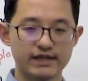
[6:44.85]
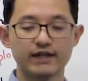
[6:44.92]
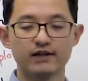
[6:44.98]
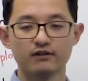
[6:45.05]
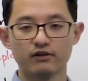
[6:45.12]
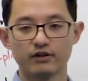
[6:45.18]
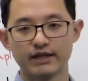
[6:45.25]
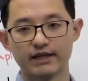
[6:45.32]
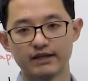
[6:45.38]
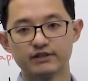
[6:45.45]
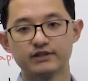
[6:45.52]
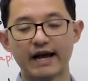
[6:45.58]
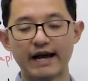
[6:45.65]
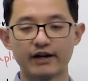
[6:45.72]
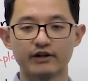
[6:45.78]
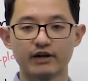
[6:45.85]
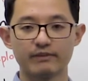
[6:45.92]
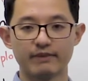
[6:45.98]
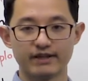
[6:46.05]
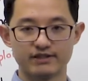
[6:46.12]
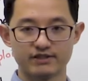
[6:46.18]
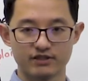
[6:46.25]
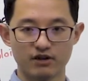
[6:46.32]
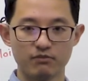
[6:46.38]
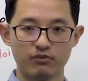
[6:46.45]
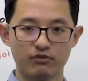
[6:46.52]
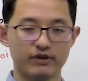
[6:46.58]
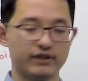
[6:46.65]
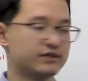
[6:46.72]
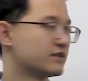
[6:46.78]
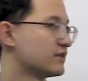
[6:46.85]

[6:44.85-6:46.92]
take a look at a diagram at some point,